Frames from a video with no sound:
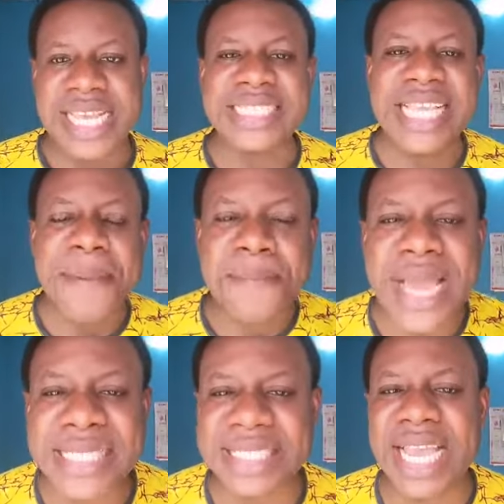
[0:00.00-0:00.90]
It's a
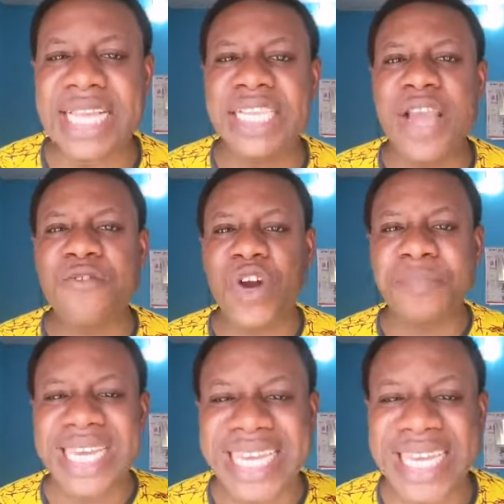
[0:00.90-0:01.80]
message
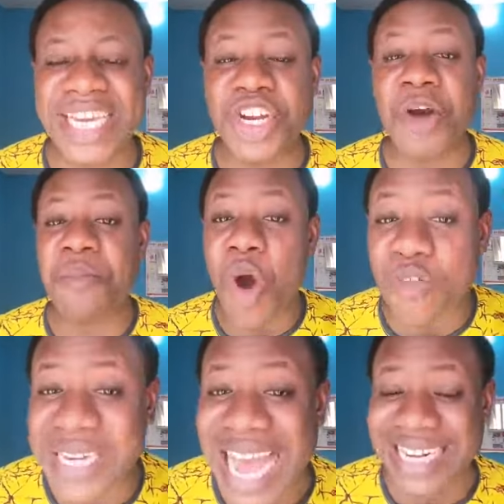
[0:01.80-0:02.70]
from the kingdom
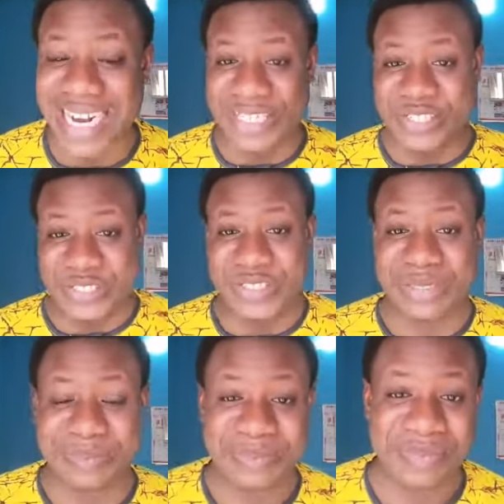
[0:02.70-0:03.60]
of
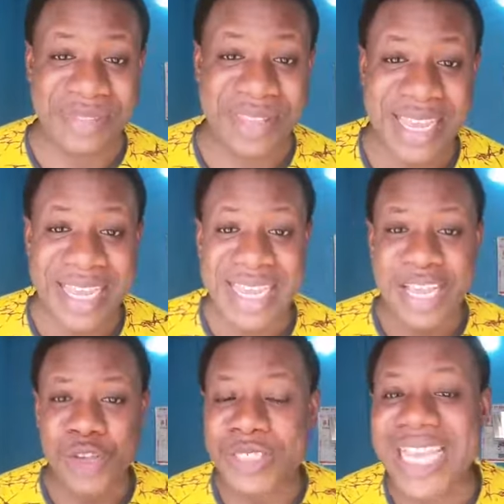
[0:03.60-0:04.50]
darkness.
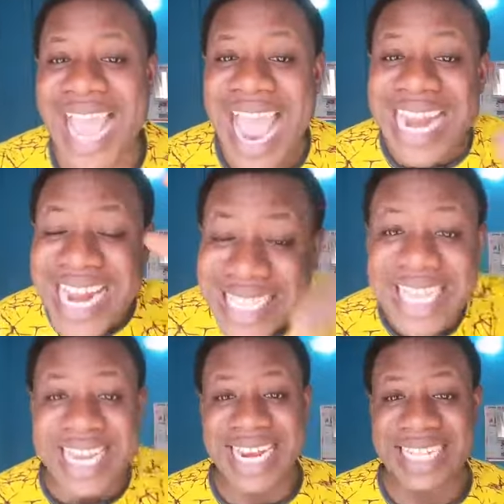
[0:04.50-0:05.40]
You see,
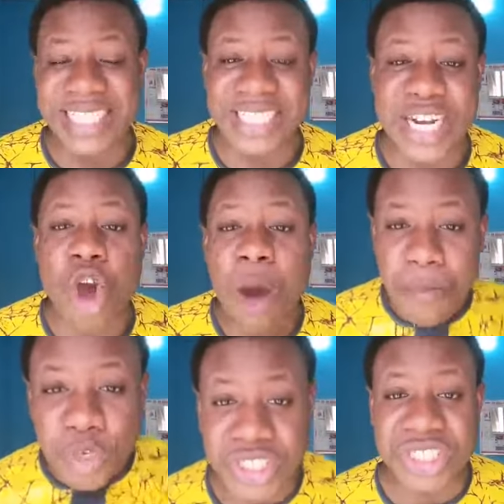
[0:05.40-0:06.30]
anything that is in
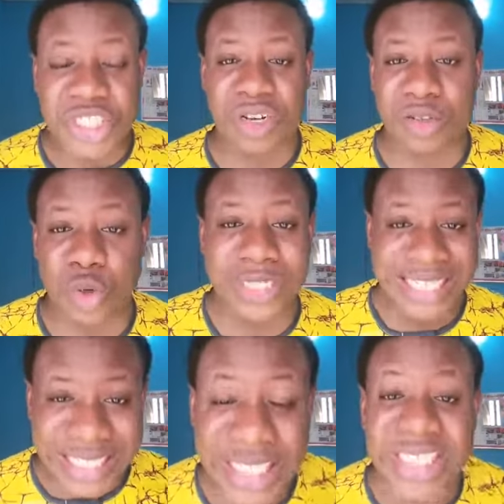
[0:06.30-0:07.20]
opposition to
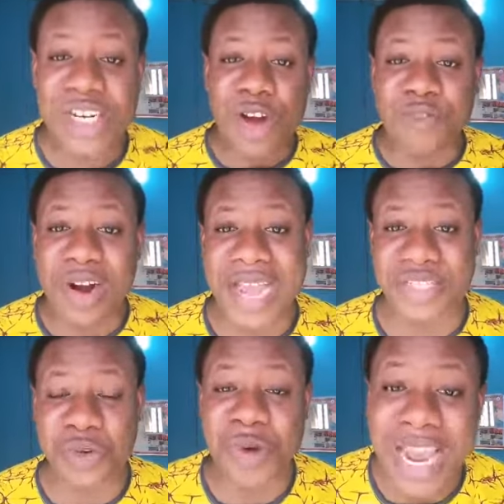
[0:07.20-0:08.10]
the teaching of
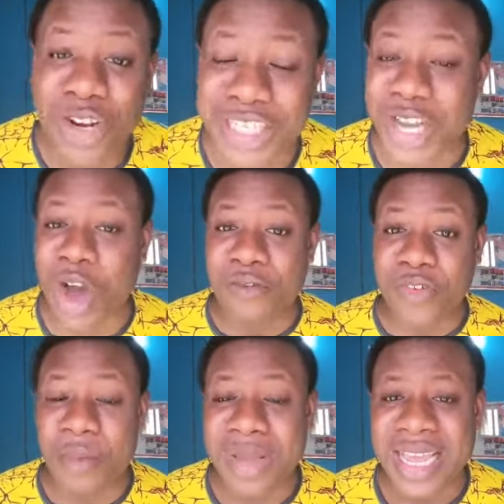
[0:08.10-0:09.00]
Christ, where does it come
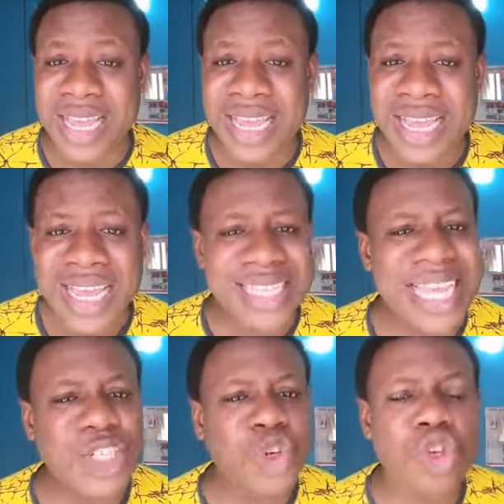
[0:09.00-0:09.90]
from? He
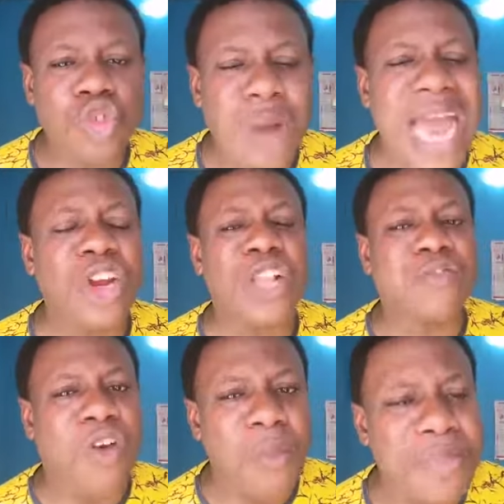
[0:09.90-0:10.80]
said, those who are not
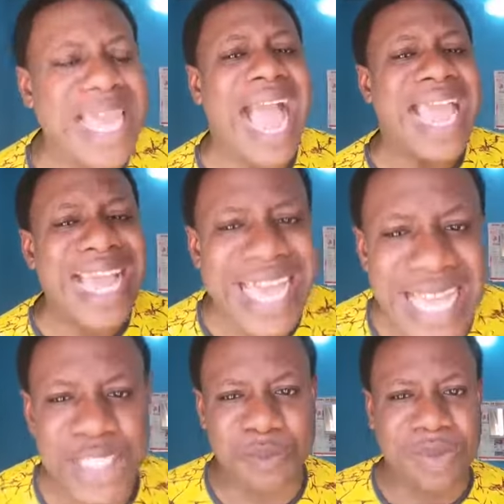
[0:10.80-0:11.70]
for me are
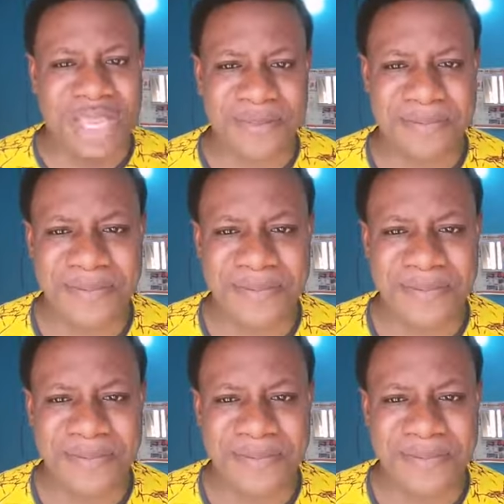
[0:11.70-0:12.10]
against me.